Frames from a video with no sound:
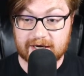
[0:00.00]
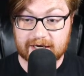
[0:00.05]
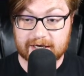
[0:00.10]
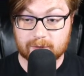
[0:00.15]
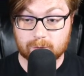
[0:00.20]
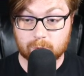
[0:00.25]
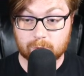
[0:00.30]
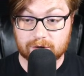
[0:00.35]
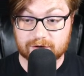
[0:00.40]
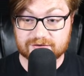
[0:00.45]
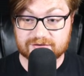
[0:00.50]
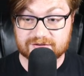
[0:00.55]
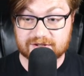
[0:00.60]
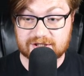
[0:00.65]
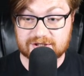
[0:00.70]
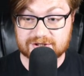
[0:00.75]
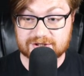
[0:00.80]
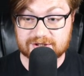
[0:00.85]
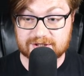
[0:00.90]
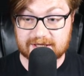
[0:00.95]
a
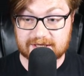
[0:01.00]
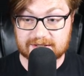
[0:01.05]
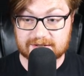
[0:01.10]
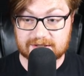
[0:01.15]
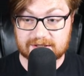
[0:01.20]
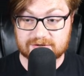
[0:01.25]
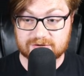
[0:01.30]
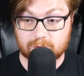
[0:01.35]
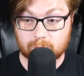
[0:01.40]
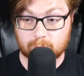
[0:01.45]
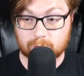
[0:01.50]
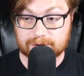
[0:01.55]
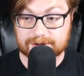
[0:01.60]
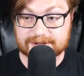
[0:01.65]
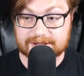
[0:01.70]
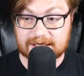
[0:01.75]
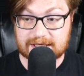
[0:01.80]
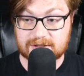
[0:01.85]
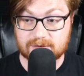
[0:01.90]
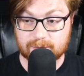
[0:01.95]
workstation and a Tor
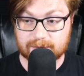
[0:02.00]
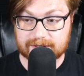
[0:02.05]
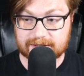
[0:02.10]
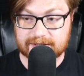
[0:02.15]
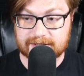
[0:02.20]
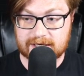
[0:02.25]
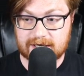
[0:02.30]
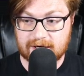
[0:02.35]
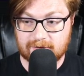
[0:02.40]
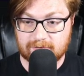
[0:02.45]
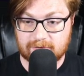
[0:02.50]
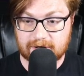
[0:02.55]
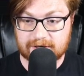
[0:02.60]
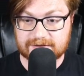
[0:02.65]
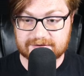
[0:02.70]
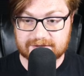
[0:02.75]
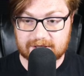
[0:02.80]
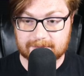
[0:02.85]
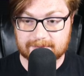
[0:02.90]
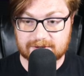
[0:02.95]
gateway
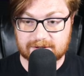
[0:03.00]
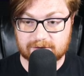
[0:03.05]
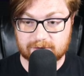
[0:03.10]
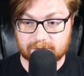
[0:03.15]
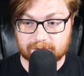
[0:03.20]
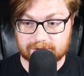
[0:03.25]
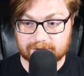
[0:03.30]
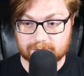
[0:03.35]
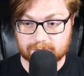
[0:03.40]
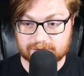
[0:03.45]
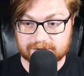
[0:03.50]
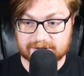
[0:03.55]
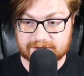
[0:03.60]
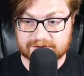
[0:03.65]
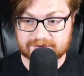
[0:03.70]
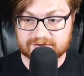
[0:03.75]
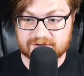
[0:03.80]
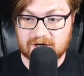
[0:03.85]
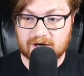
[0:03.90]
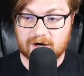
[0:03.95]
running Debian or GNU
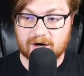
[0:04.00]
Linux.